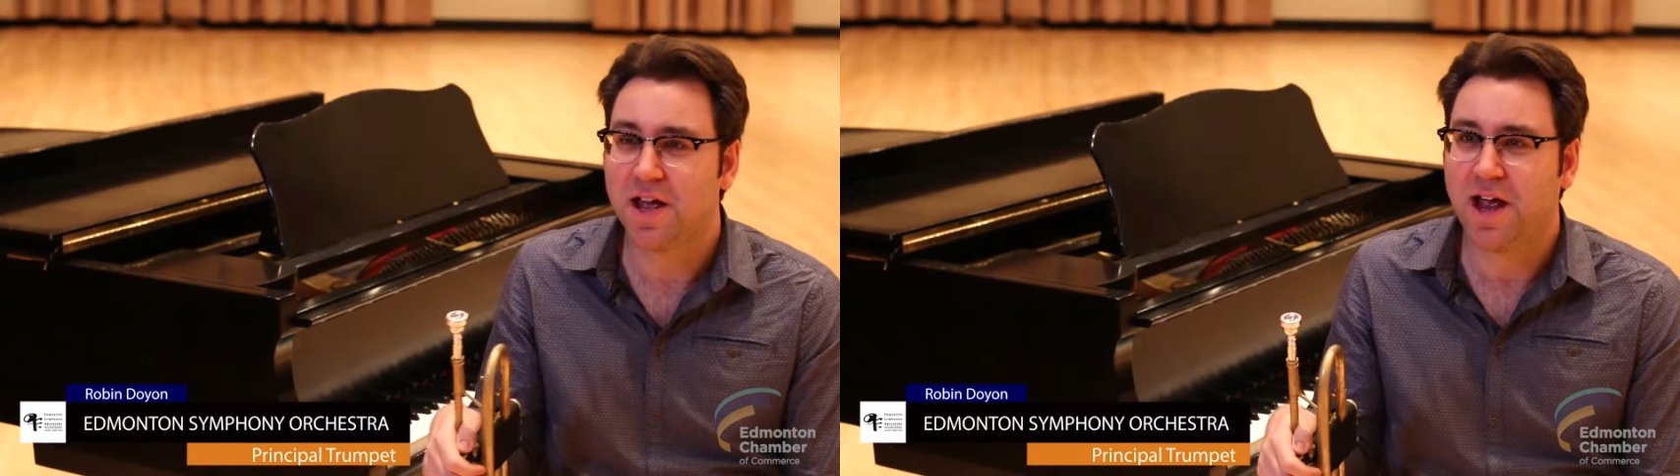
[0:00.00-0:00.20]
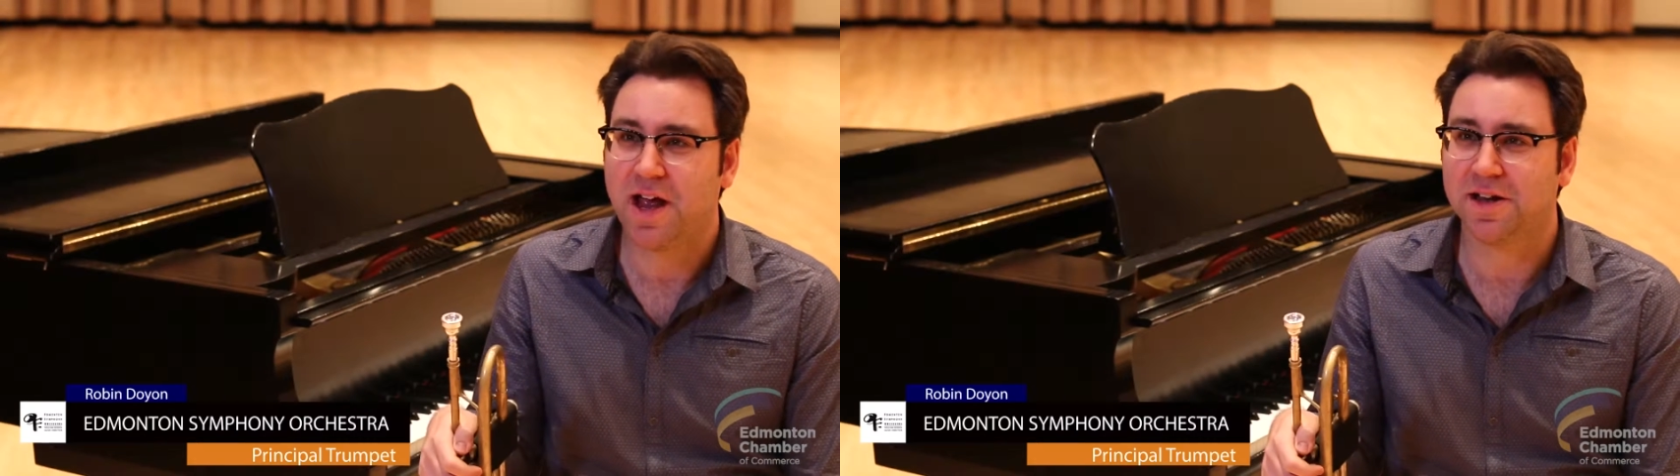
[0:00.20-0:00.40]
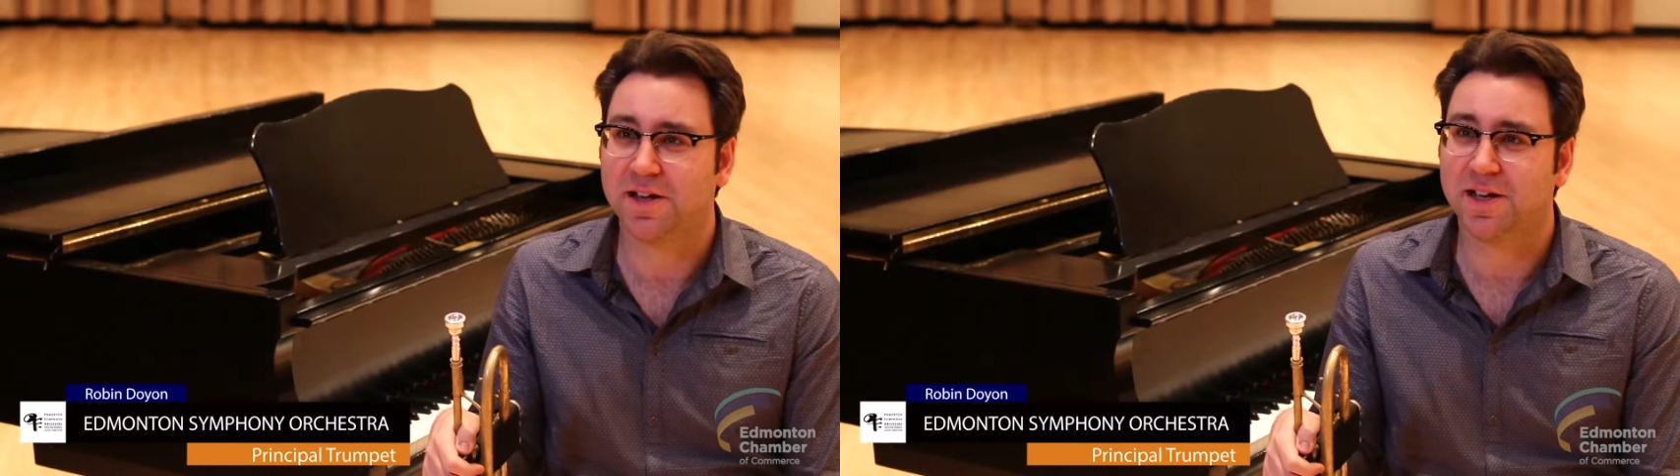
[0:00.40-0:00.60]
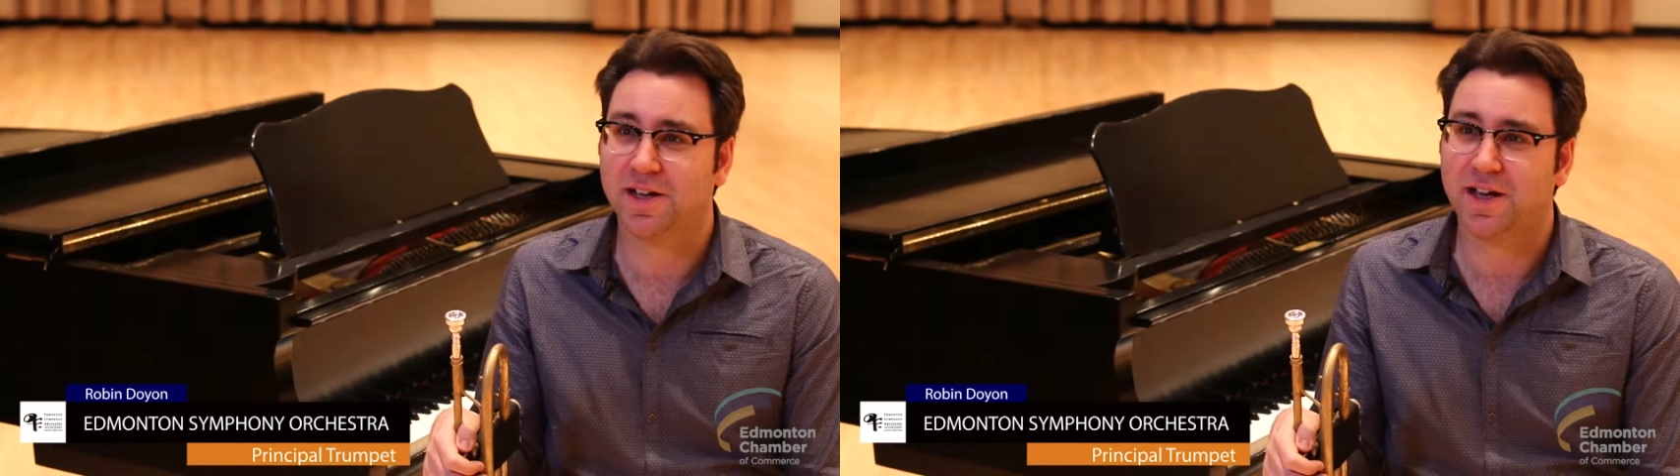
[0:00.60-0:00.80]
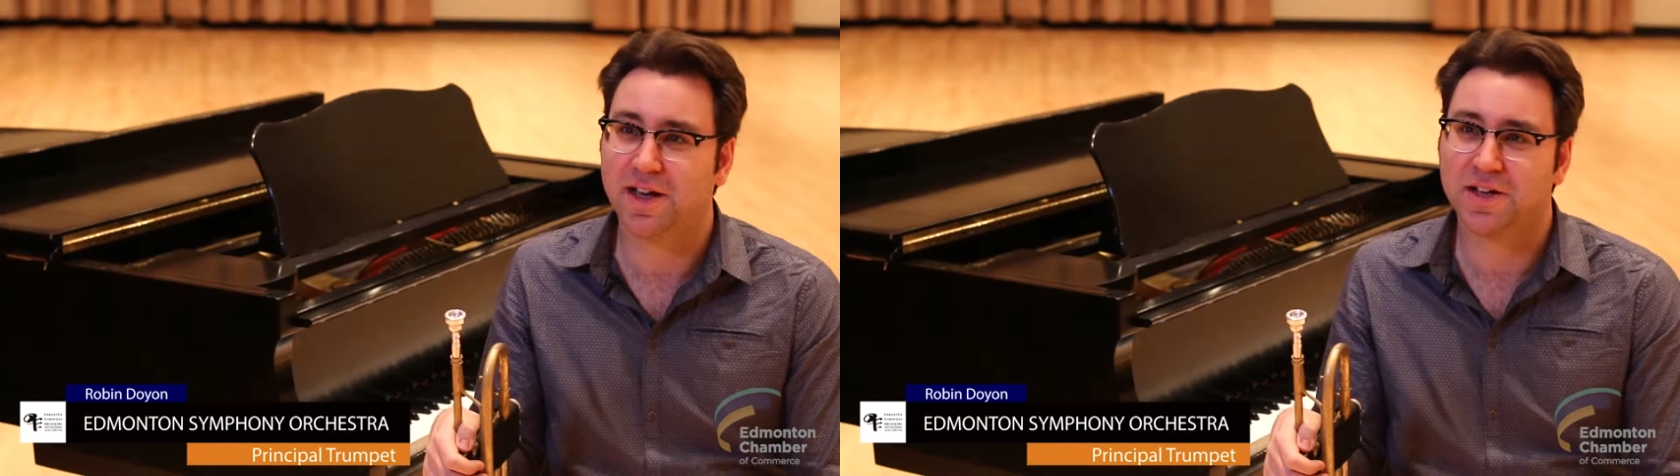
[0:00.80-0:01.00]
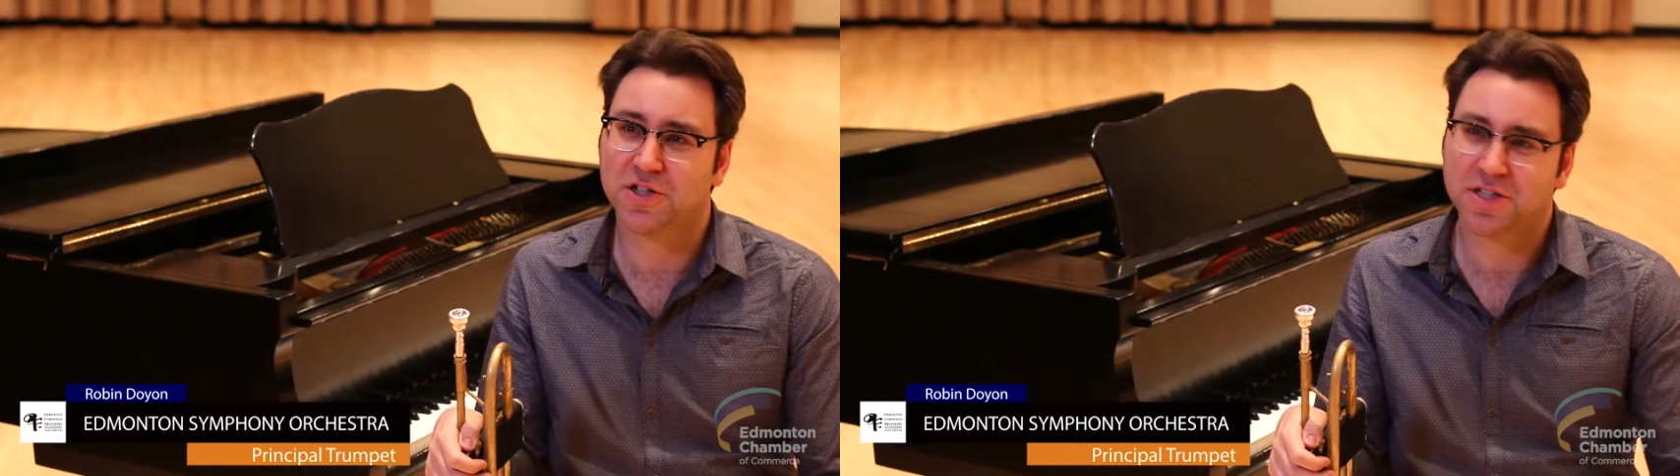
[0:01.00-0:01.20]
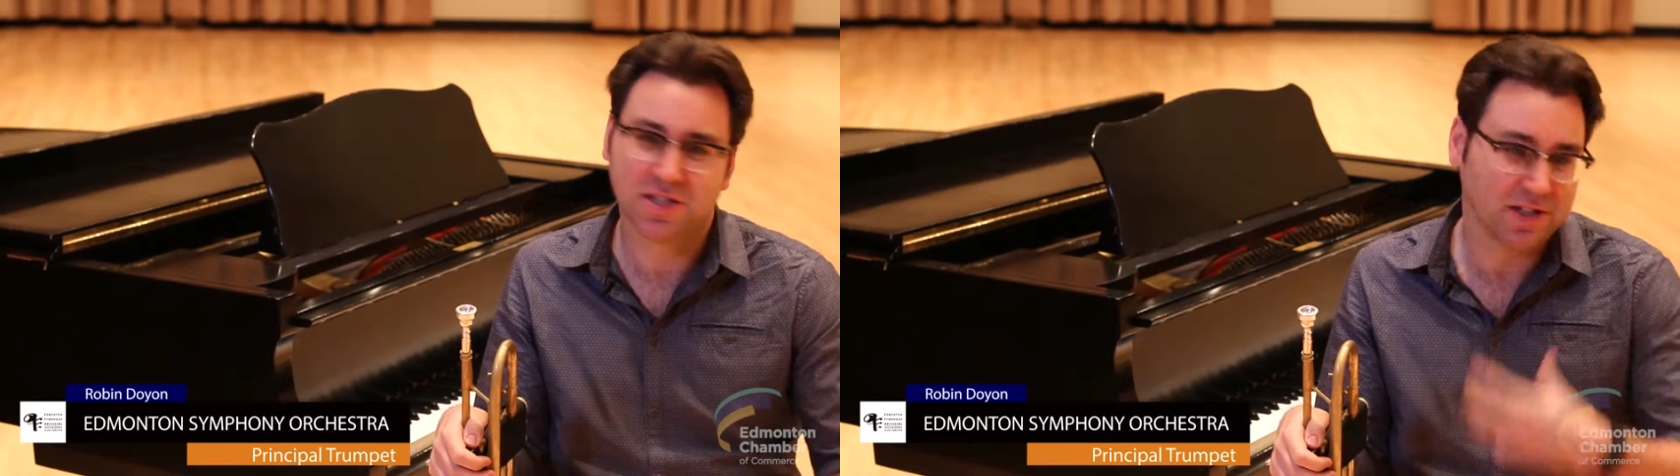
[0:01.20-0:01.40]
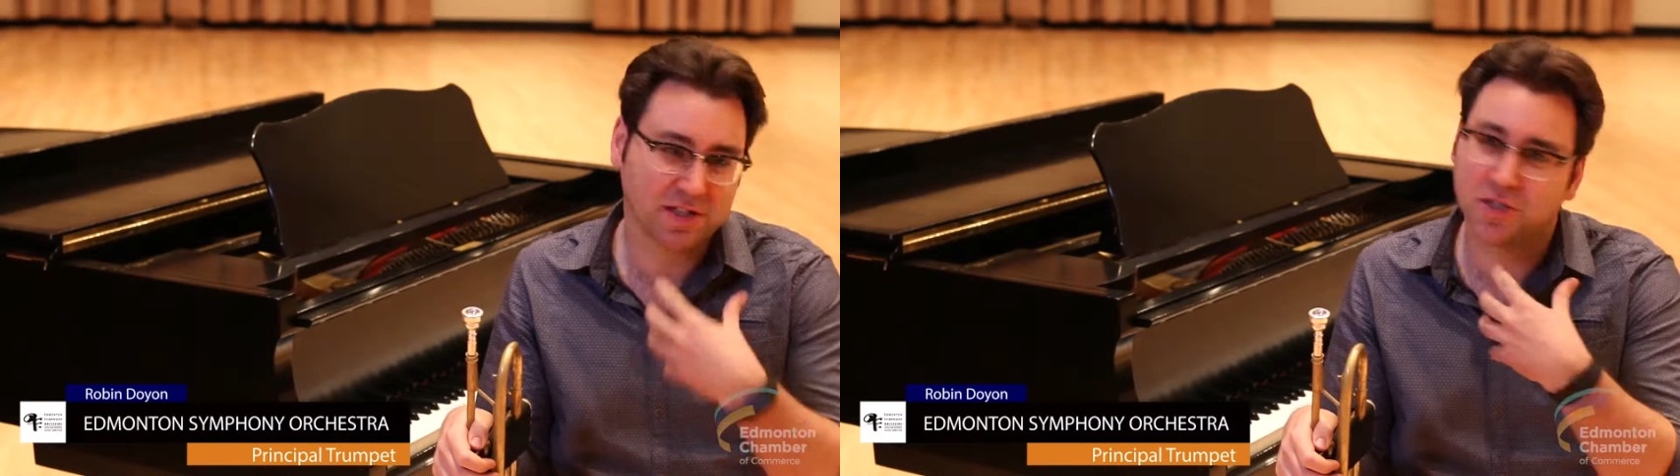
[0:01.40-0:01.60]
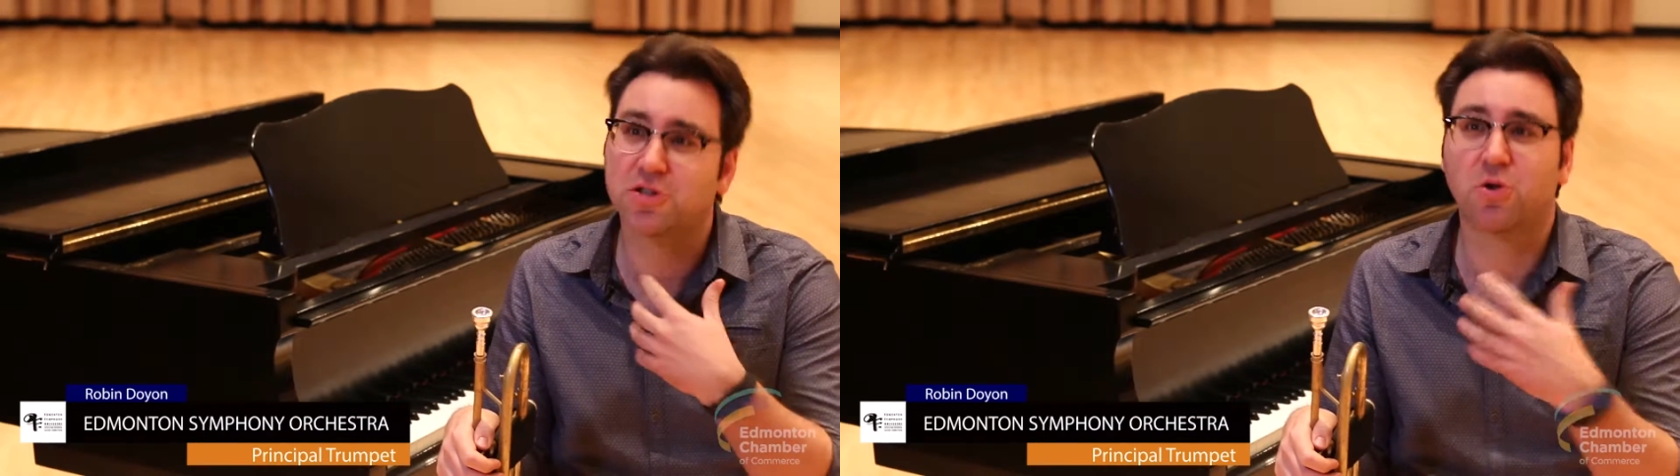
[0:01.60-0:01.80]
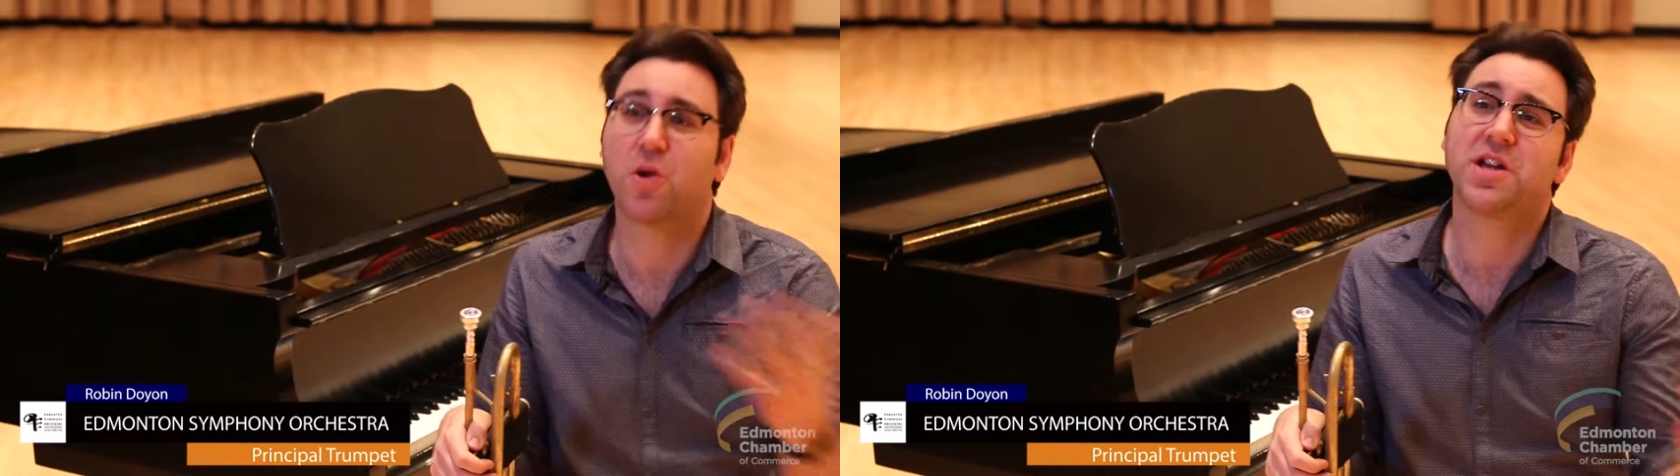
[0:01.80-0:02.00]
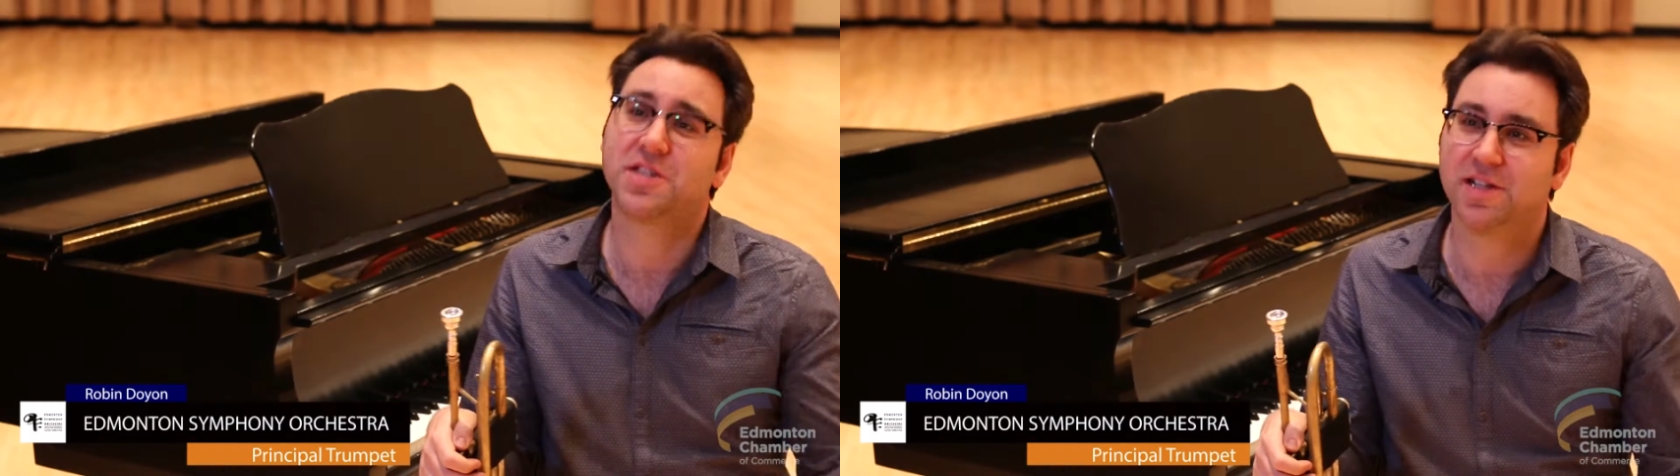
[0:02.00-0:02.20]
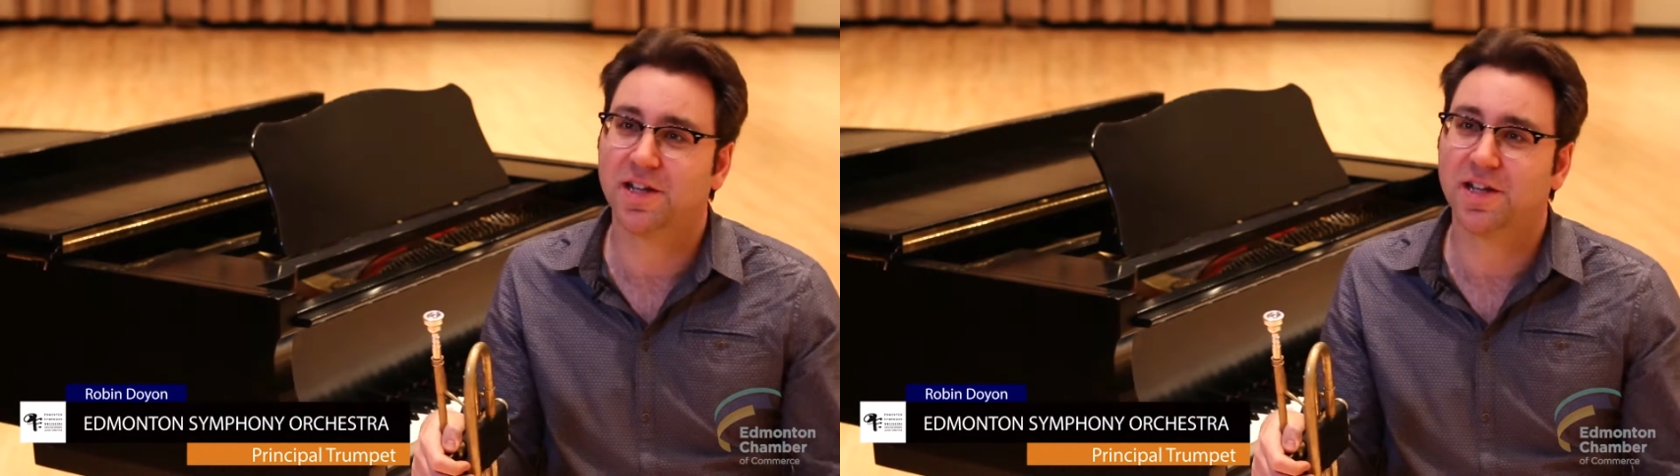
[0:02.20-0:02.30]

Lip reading: and it's just crazy.